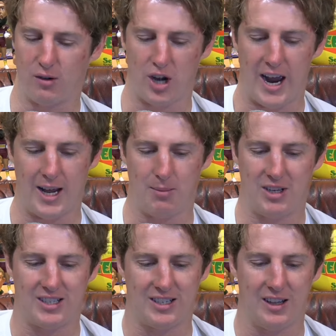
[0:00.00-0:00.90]
trade up
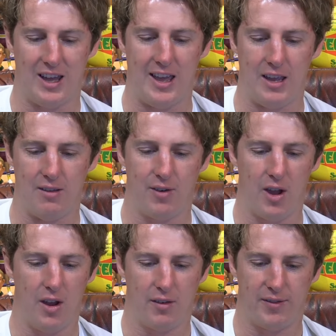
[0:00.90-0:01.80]
your sleeve
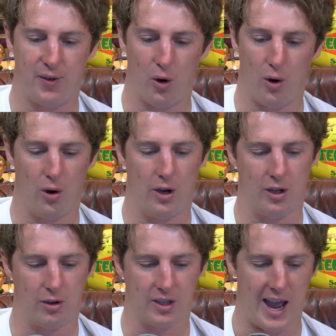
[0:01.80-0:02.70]
for
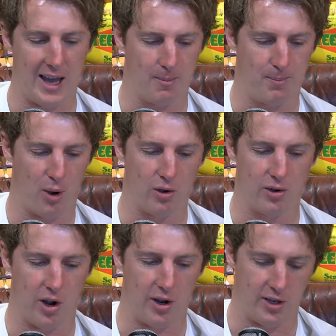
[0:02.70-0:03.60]
non-Kalen
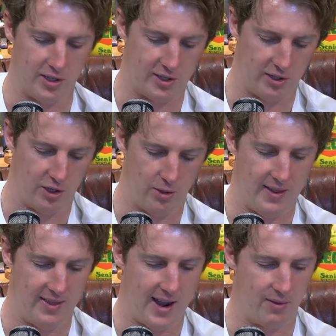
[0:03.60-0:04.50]
Ponga owners who
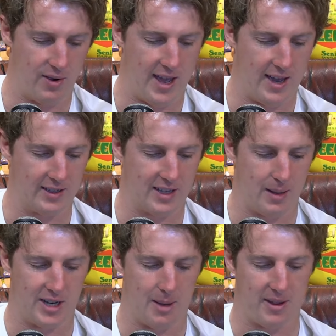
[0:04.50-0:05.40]
in that round
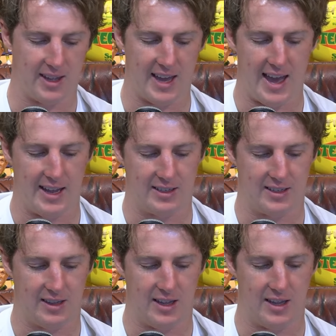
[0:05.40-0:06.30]
comes up
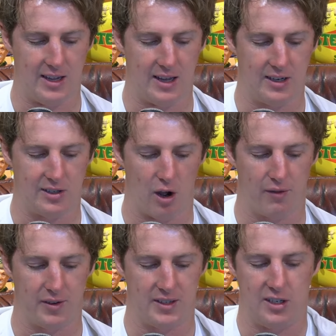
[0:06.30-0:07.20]
against the
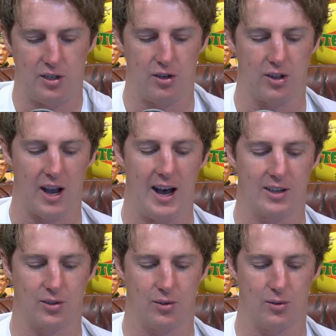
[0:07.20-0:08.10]
Dolphins in
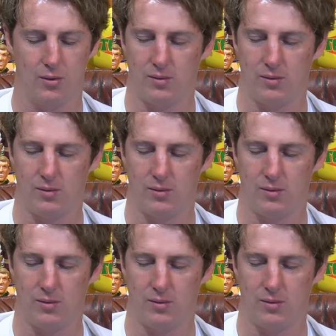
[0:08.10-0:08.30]
Newcastle.